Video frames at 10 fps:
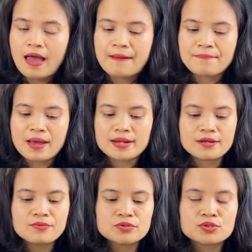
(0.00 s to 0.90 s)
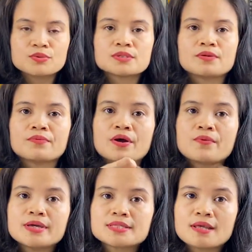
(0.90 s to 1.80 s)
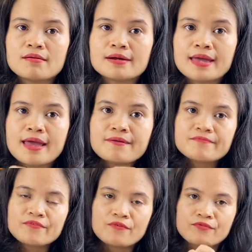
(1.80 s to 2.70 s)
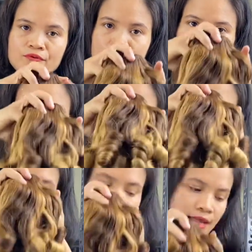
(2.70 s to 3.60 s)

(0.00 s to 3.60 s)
that you choose the round is again for Funmi like this.